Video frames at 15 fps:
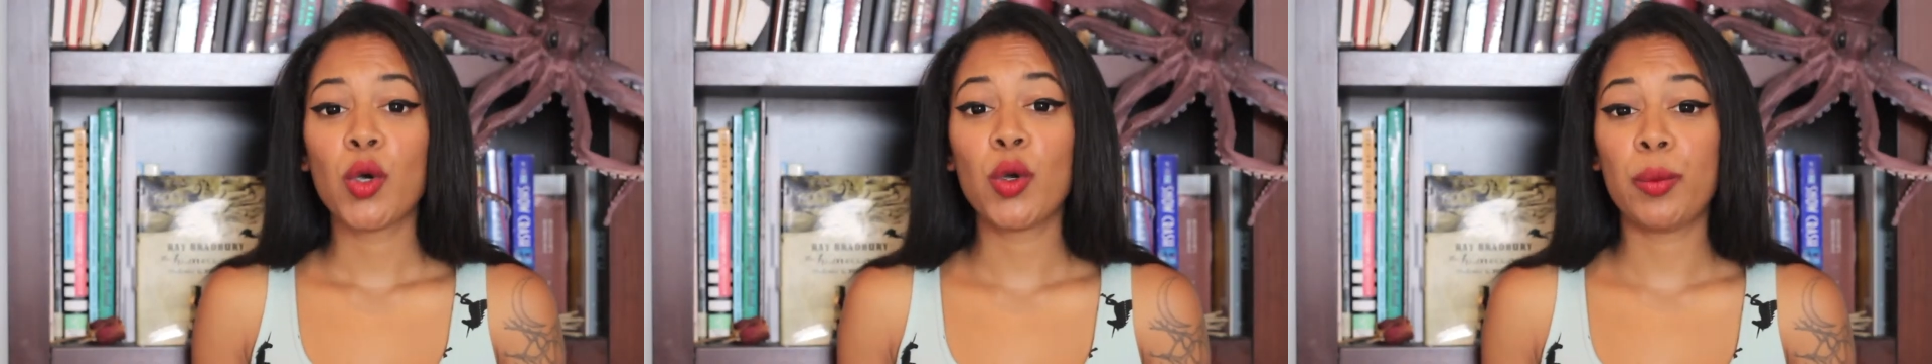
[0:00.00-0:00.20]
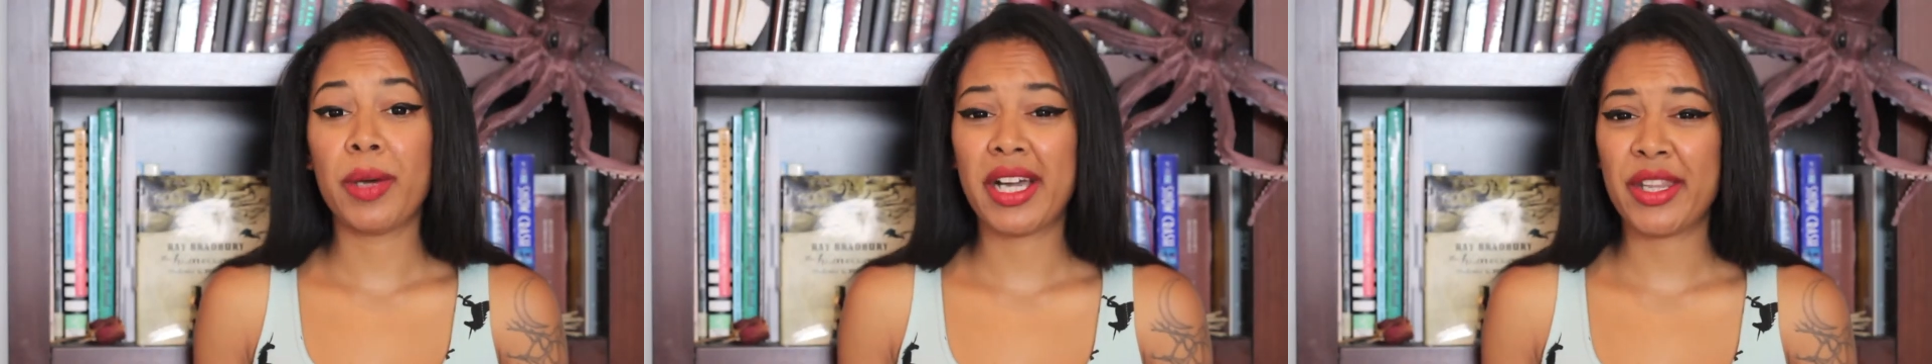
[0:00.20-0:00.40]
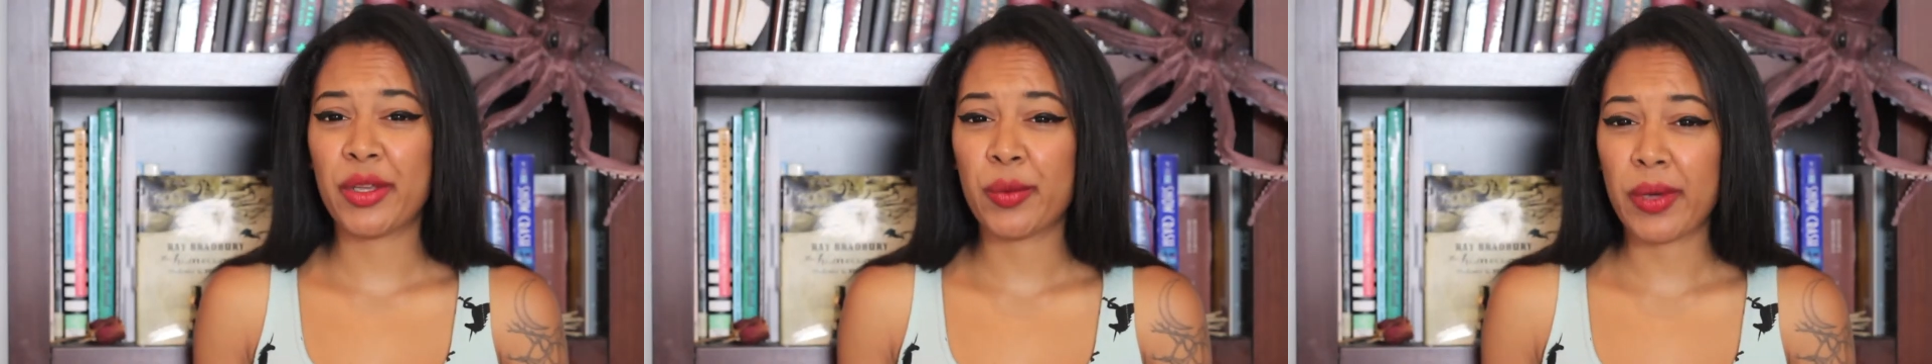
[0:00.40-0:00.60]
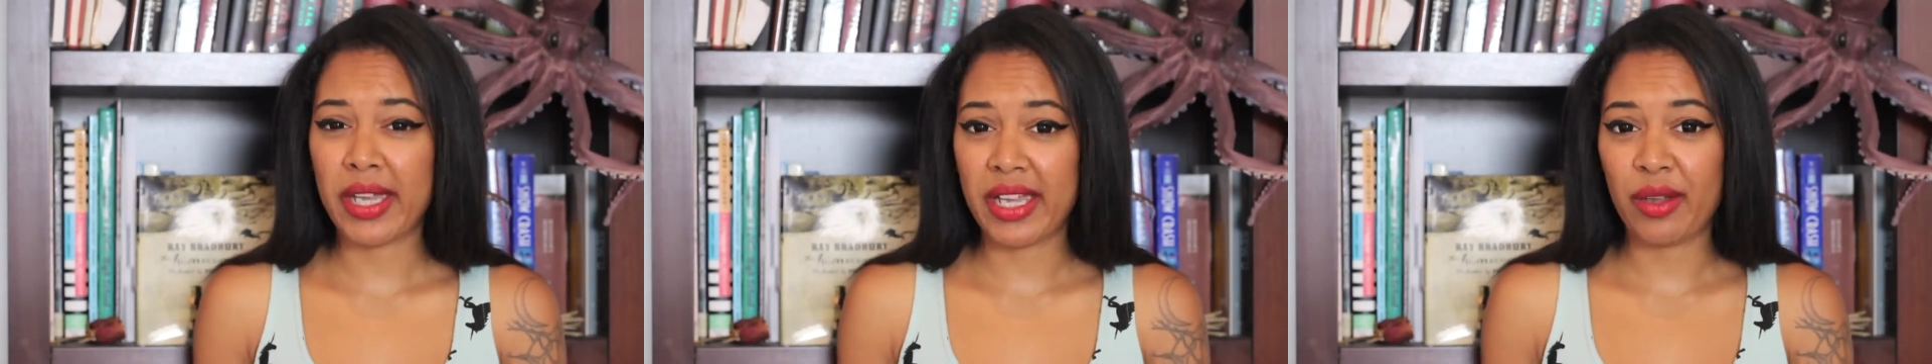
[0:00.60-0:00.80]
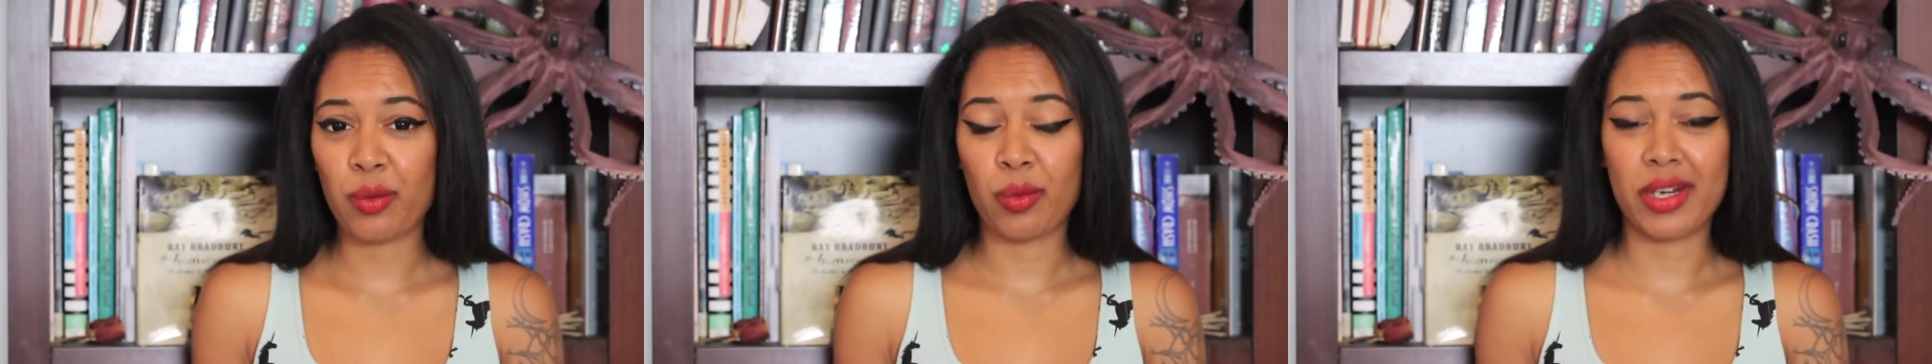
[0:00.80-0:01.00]
who, by the
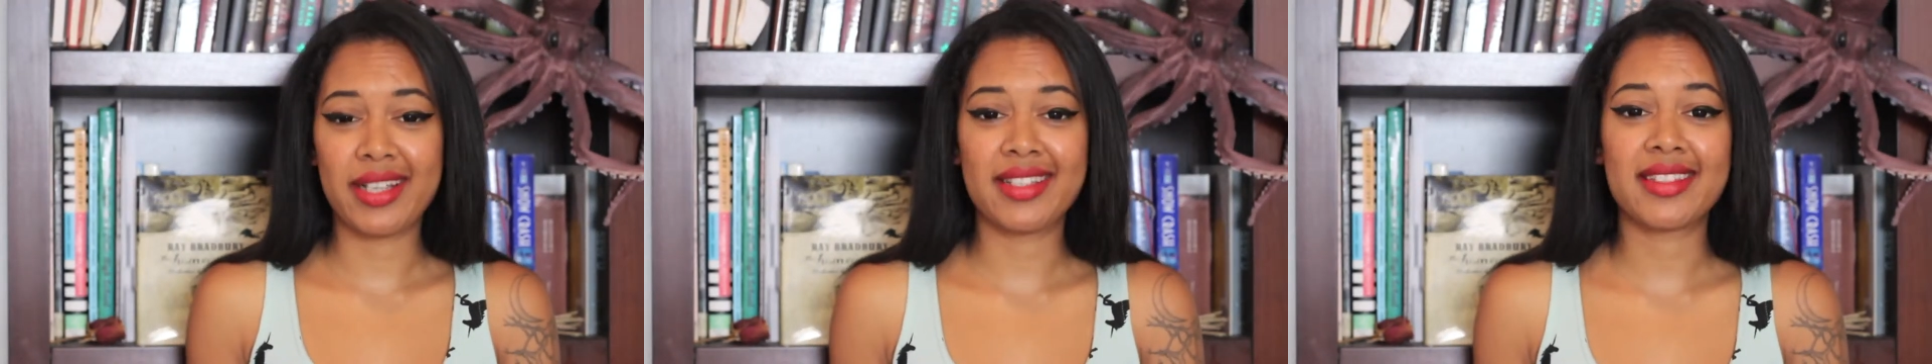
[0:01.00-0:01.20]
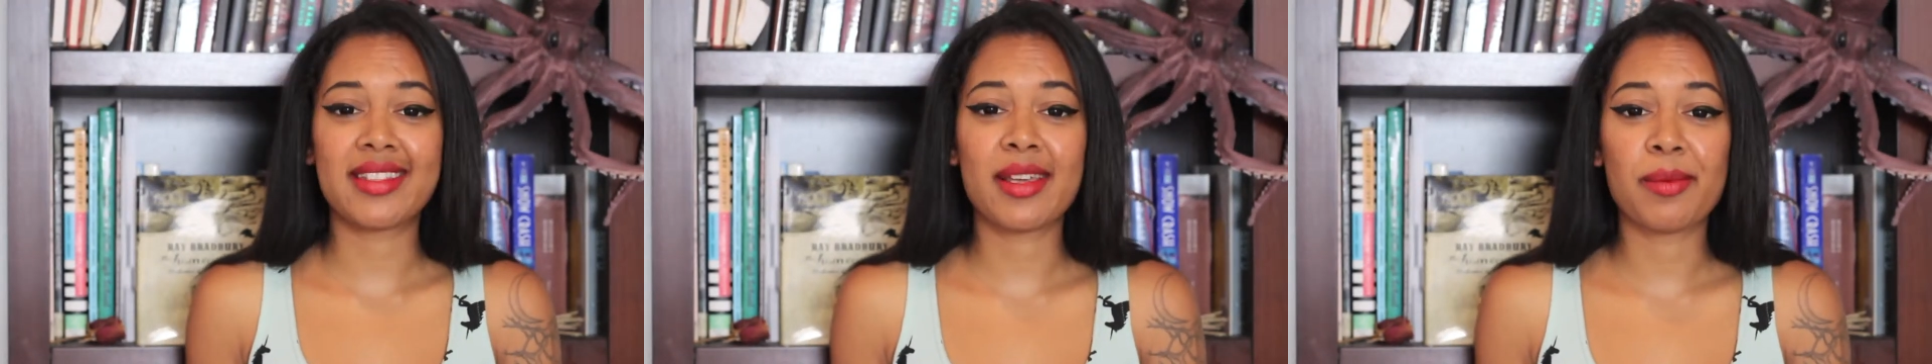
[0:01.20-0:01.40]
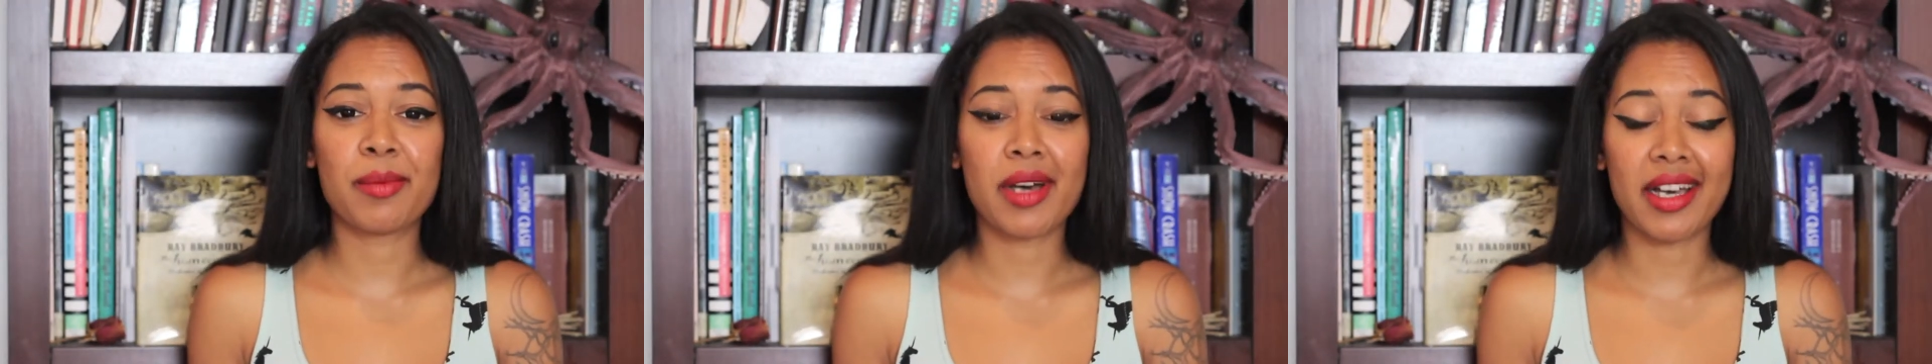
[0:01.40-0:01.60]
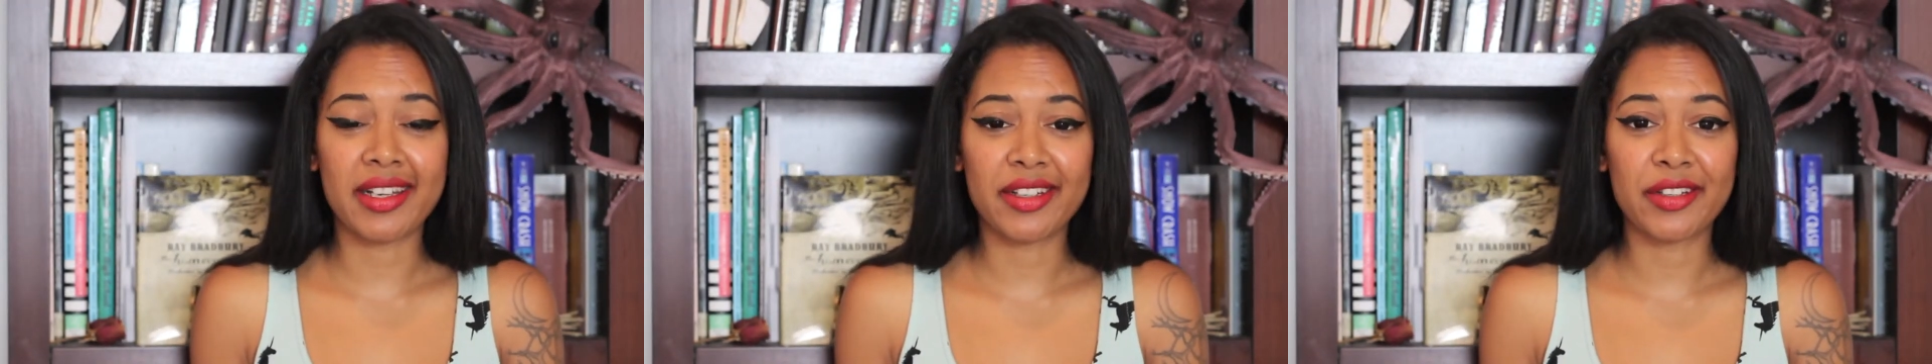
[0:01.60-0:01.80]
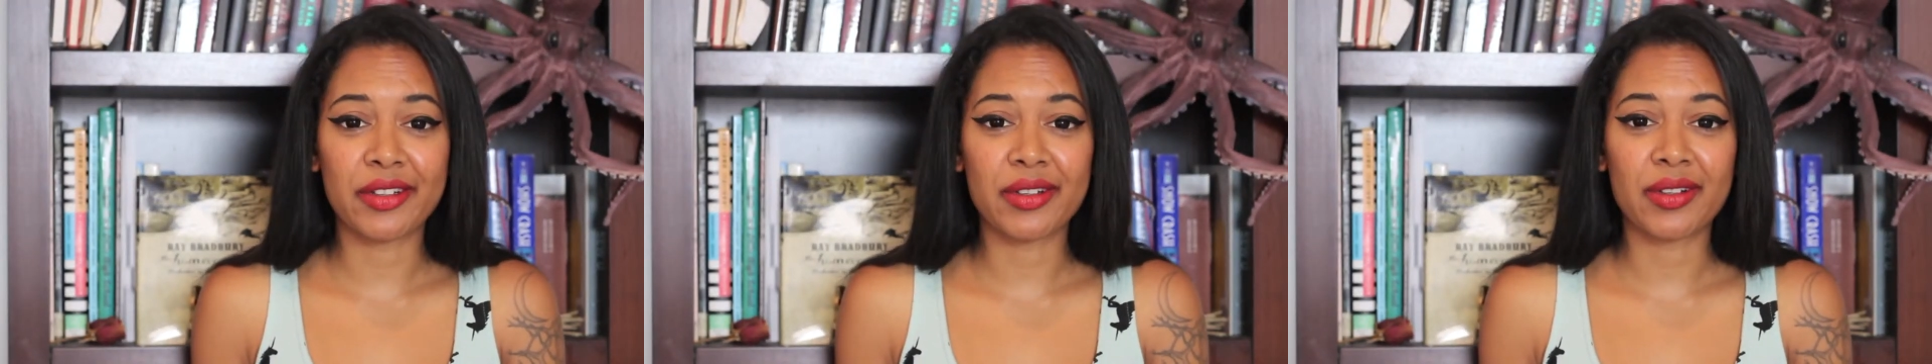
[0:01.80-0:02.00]
way, raised them
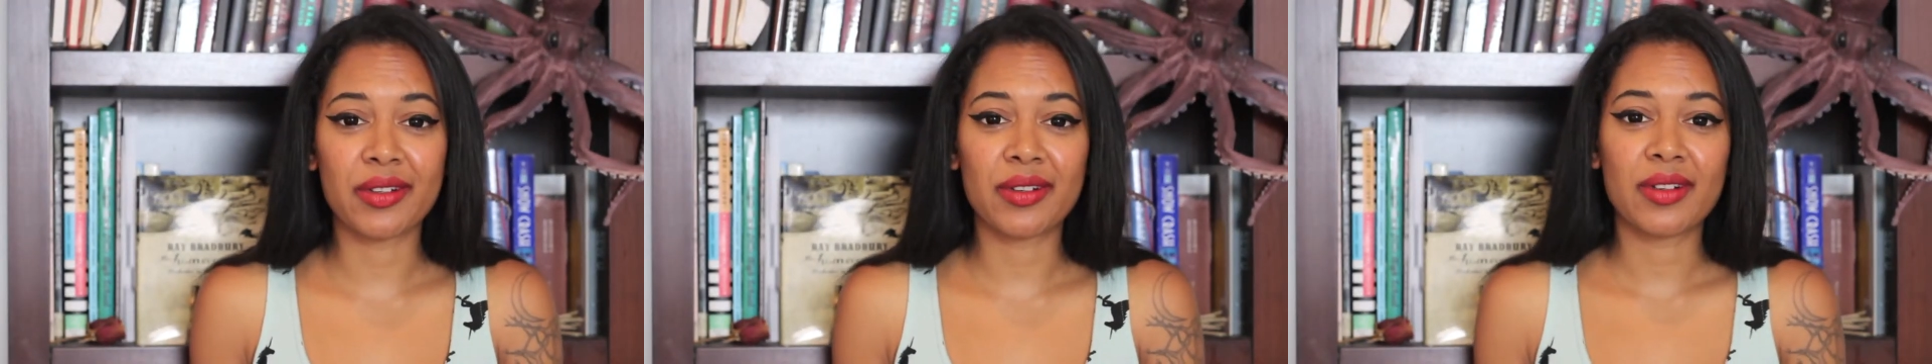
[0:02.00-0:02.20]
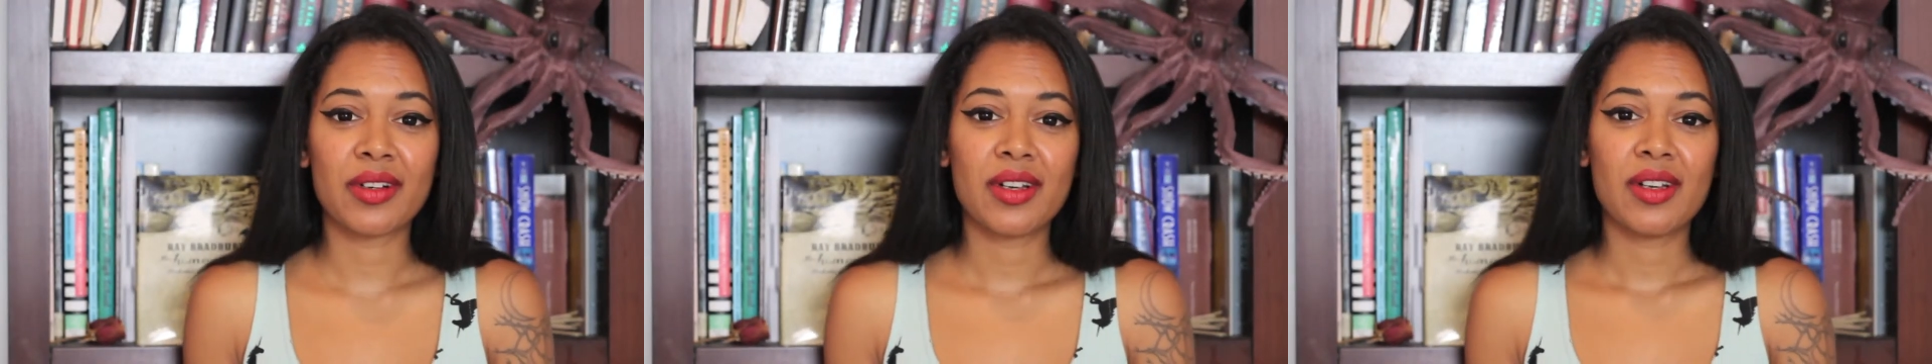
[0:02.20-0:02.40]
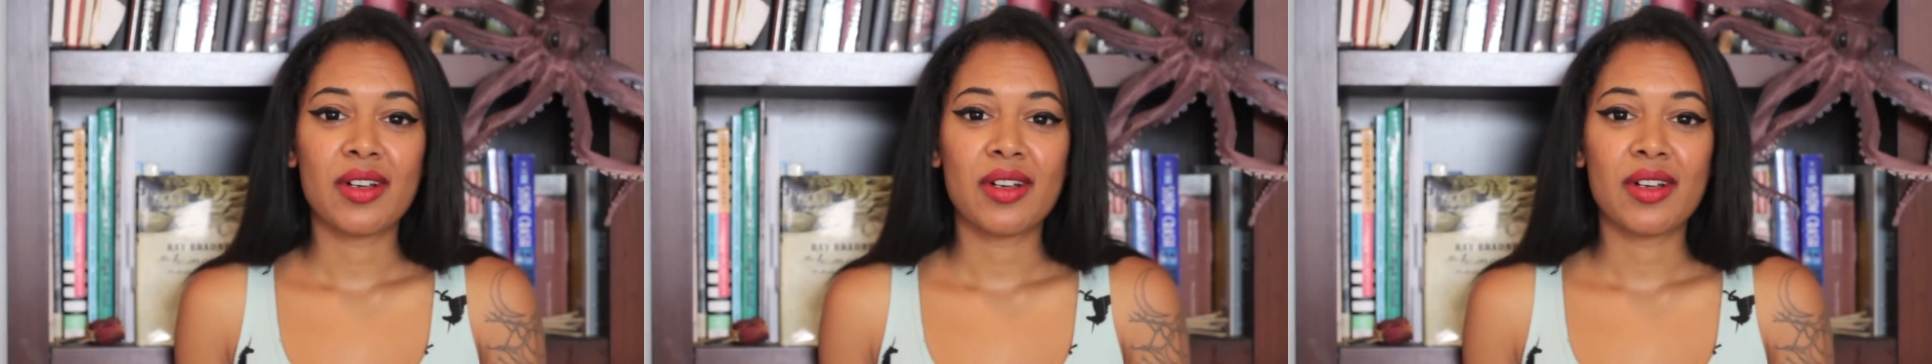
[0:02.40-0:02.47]
under